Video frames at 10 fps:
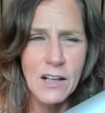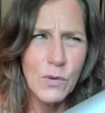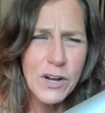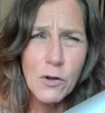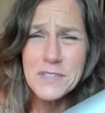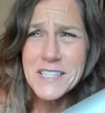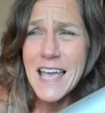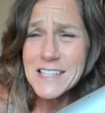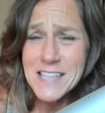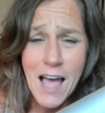We don't
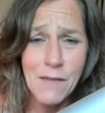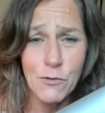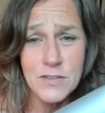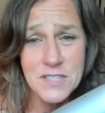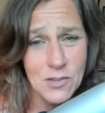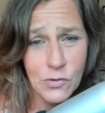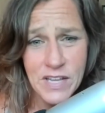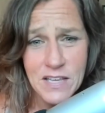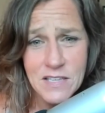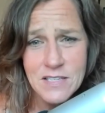take time for
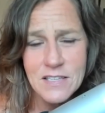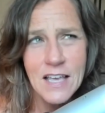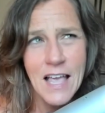stillness,